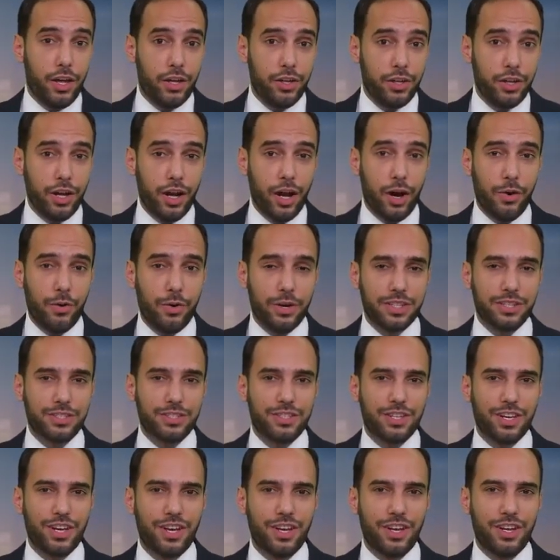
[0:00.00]
You know,
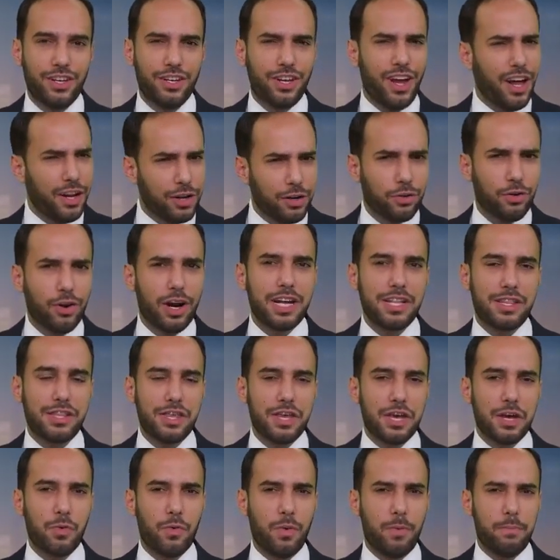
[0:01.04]
it's not a great
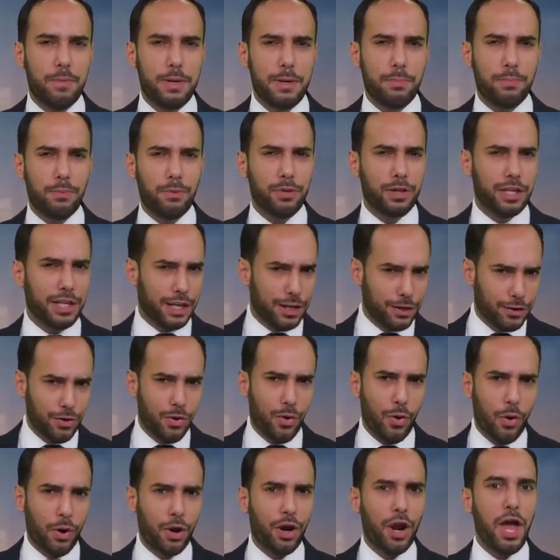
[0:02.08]
thing when people
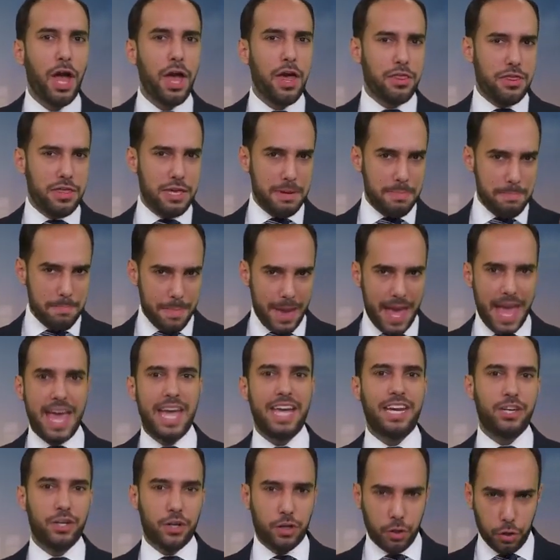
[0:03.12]
ignore the
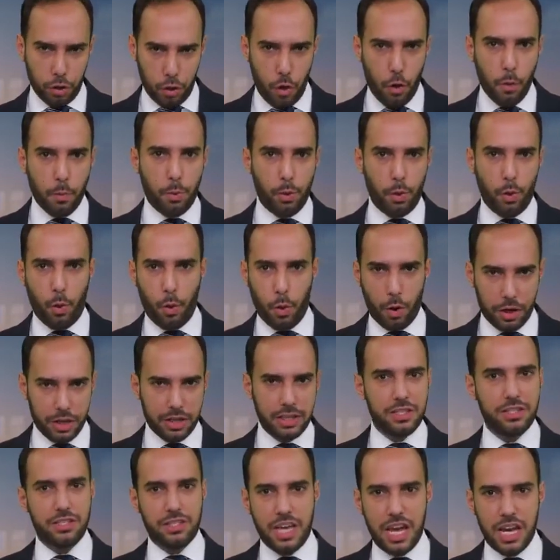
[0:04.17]
main global
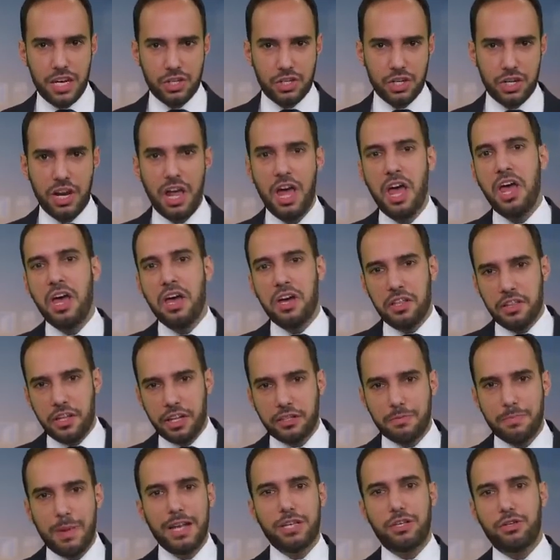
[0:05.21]
organization
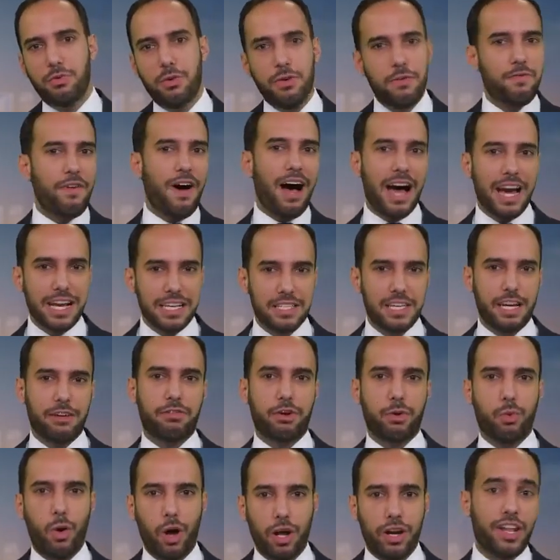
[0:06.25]
that's meant to advise
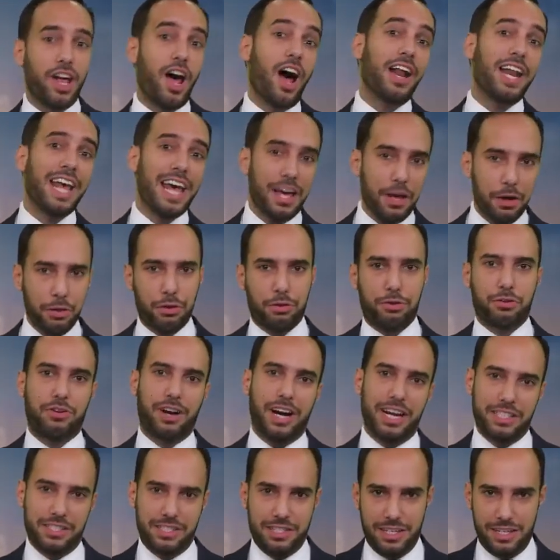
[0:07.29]
everyone on health
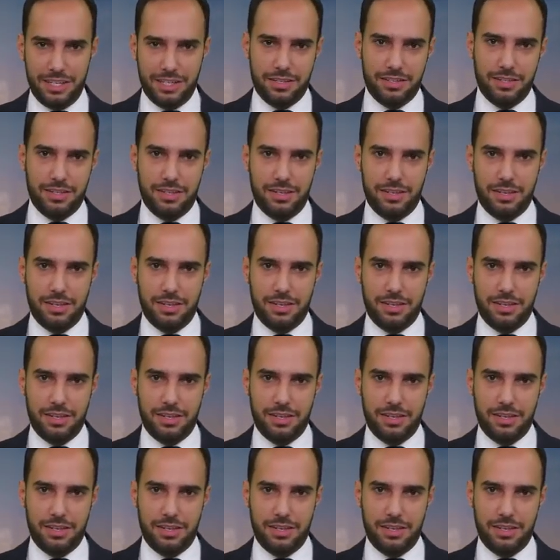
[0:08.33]
crises.